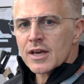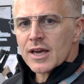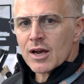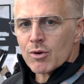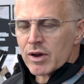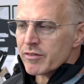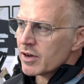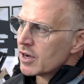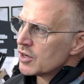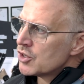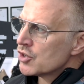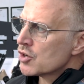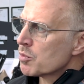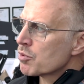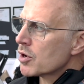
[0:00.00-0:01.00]
However,
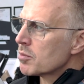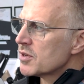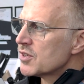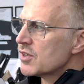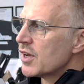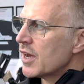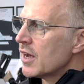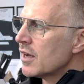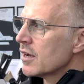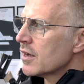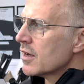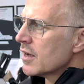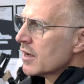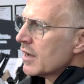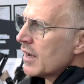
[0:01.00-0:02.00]
as you can probably see,
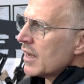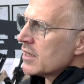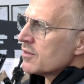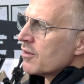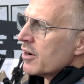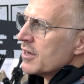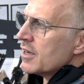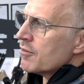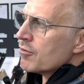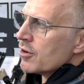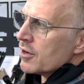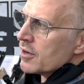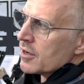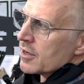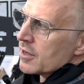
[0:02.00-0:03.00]
it's very different.